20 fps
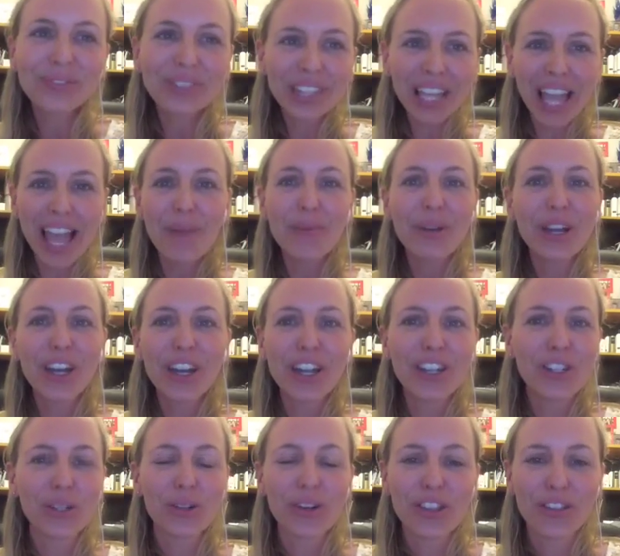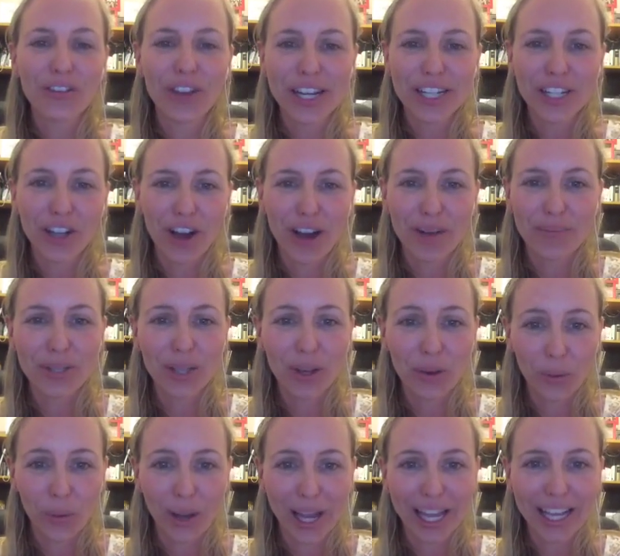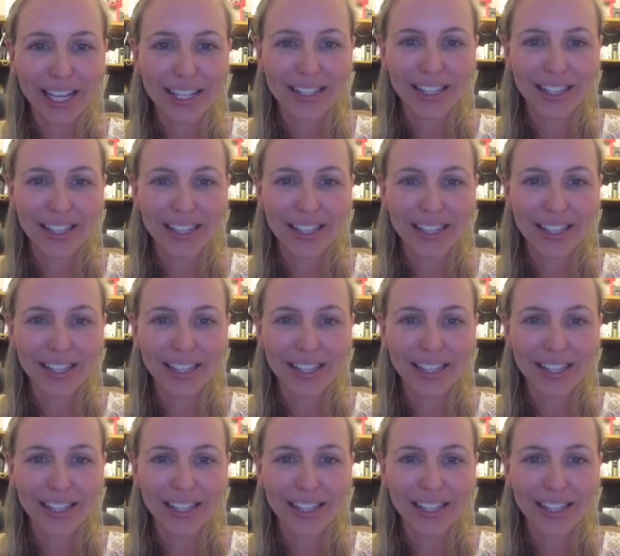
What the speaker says: and we're going to do it 3 times a week.